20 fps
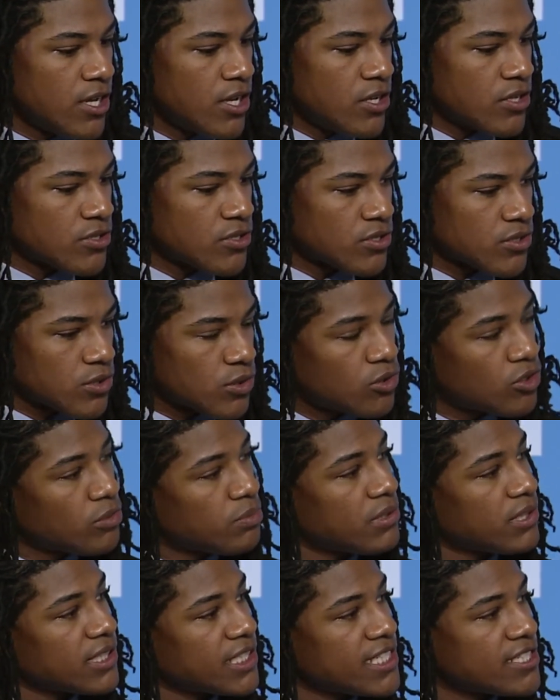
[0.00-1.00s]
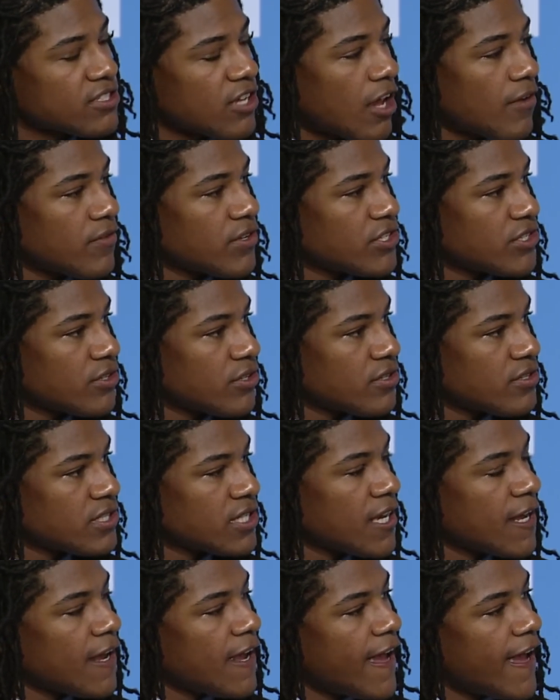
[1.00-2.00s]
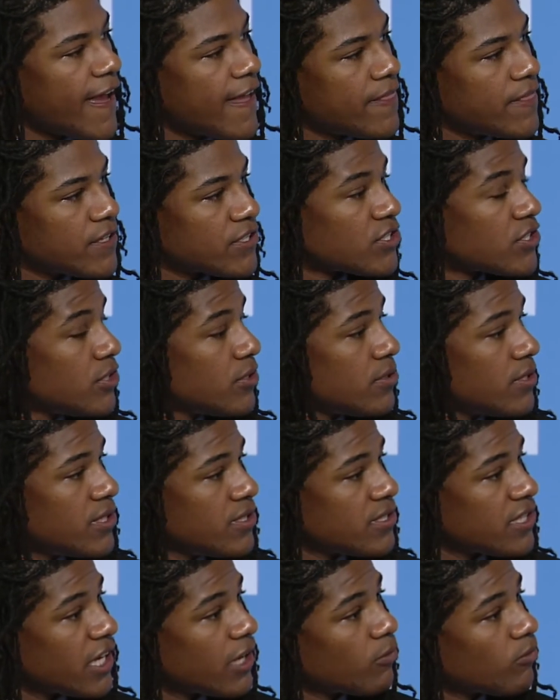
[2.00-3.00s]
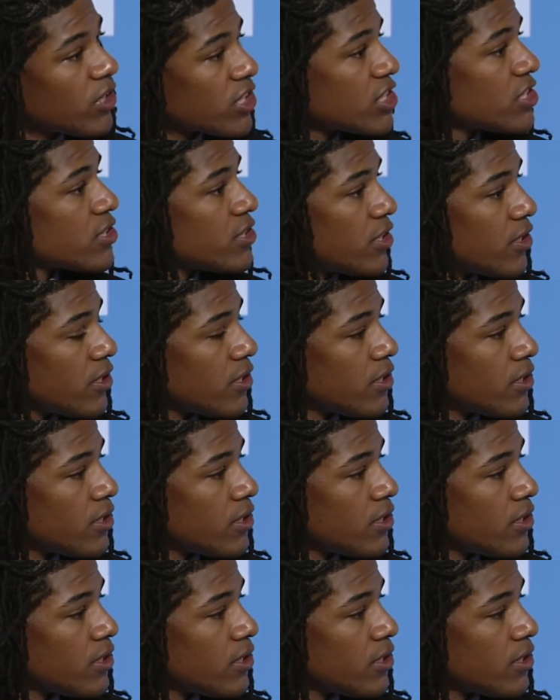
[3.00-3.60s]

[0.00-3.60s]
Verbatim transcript: school police officers and the students in which they're